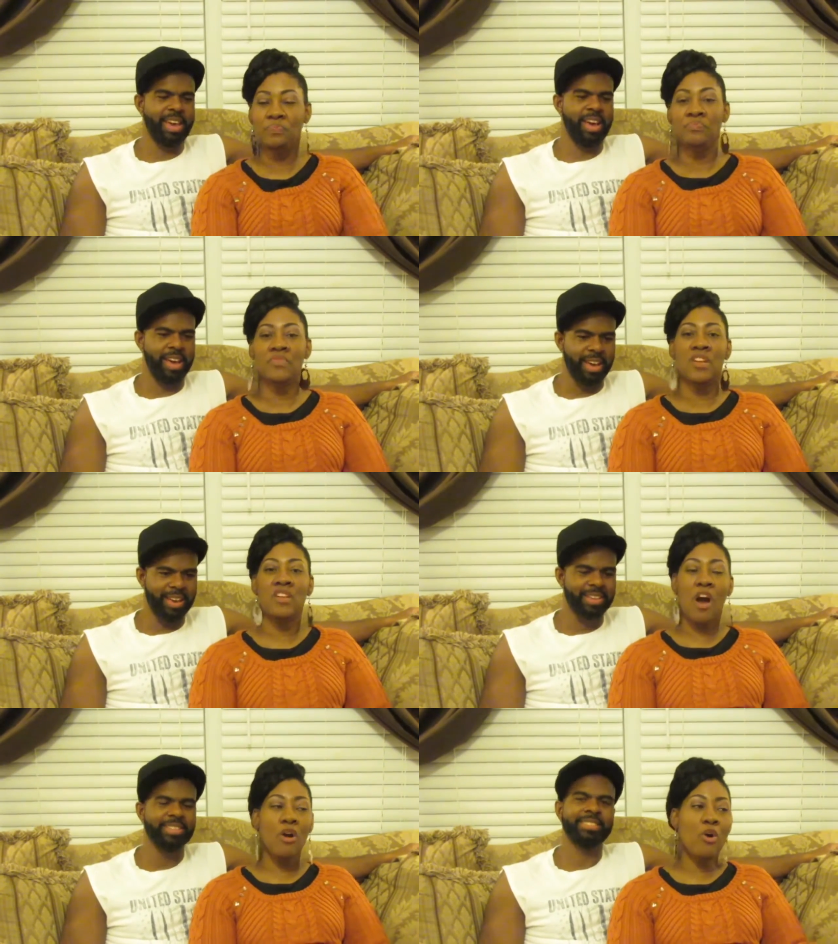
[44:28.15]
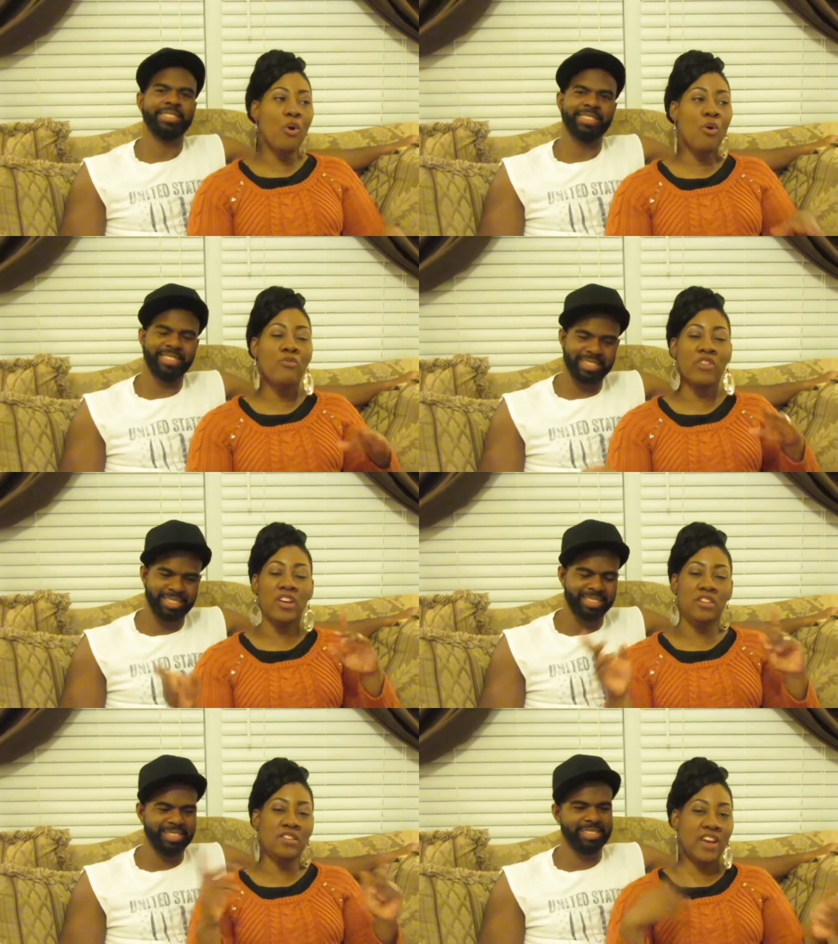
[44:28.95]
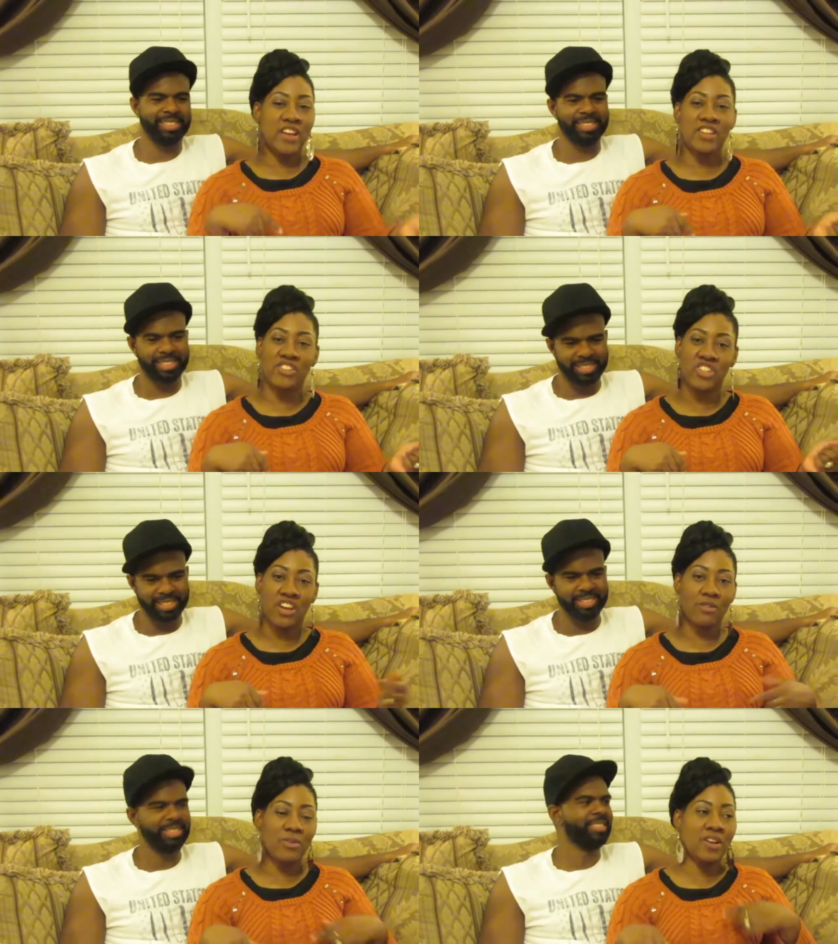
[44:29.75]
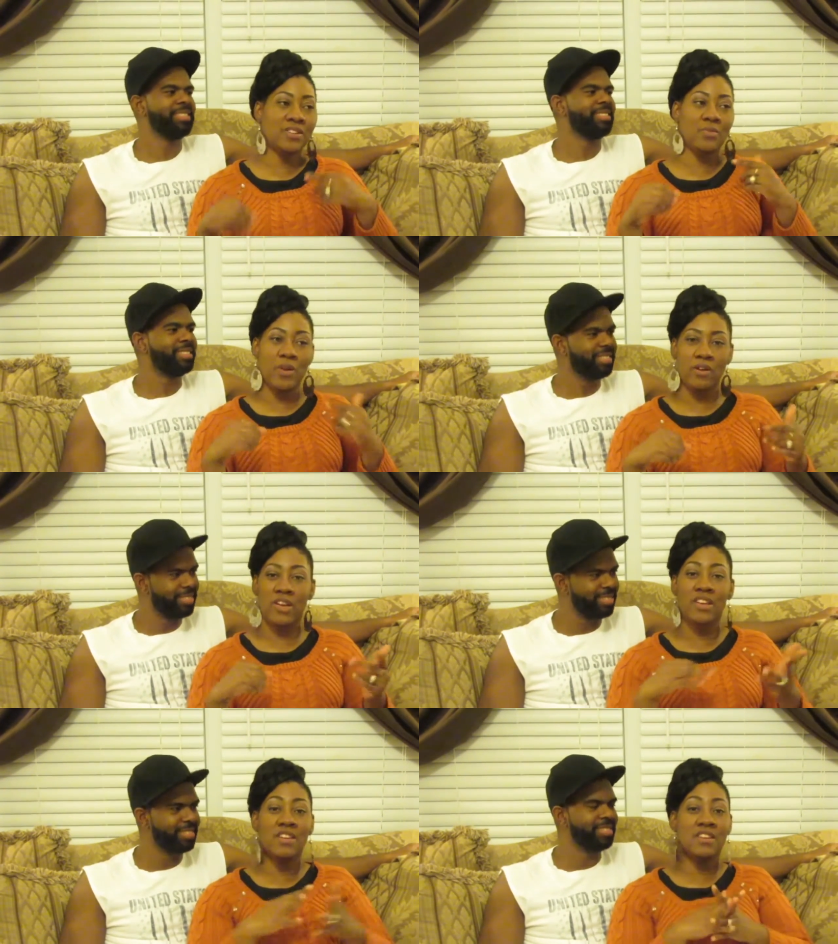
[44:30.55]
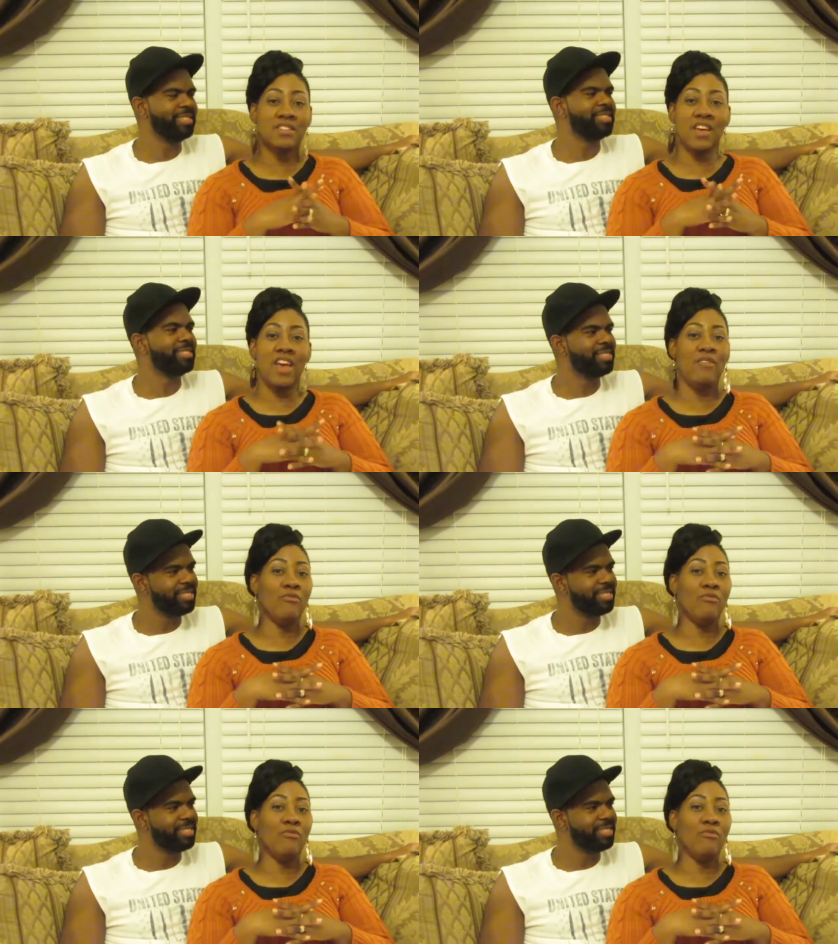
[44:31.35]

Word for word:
Speaker 1: Yeah. Y'all go over and look at his channel as well. He does a